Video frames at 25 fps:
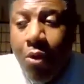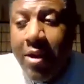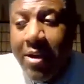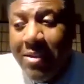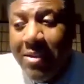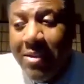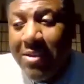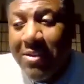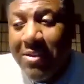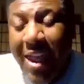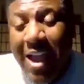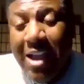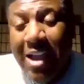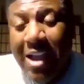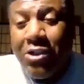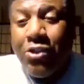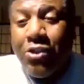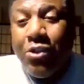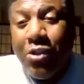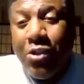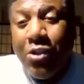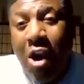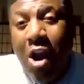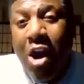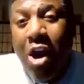and the National
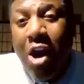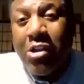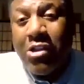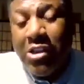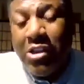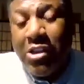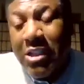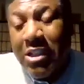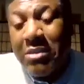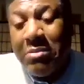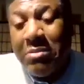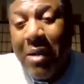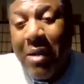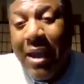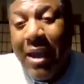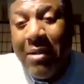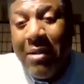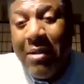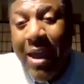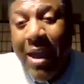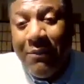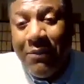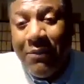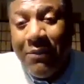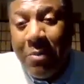Guard just might
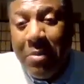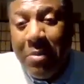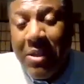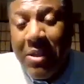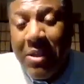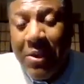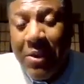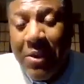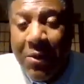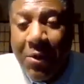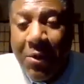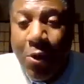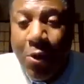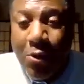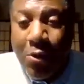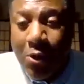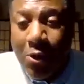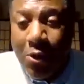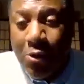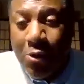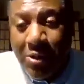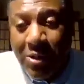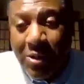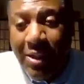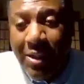have to be there
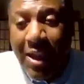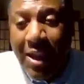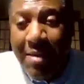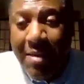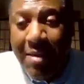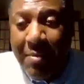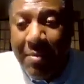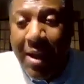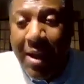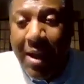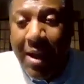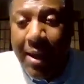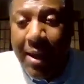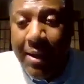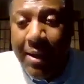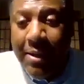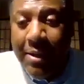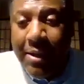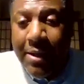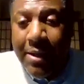on standby